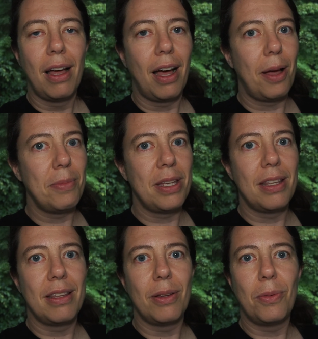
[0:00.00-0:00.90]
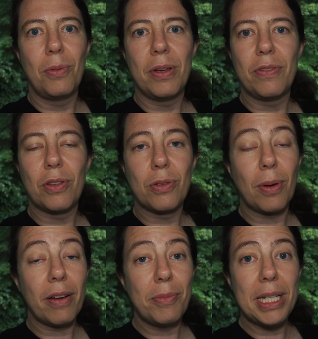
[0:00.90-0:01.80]
I mean, with the
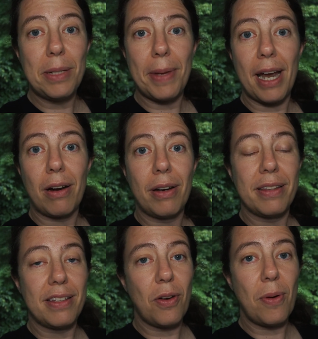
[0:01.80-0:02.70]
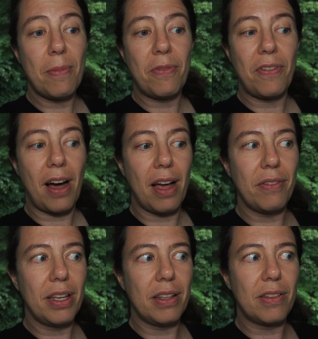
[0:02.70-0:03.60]
12mm and the OM-5,
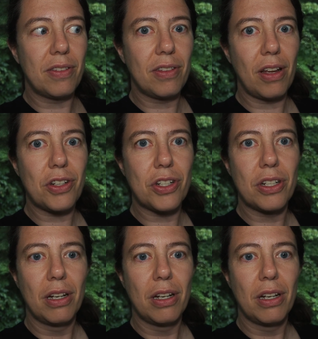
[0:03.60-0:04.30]
it's such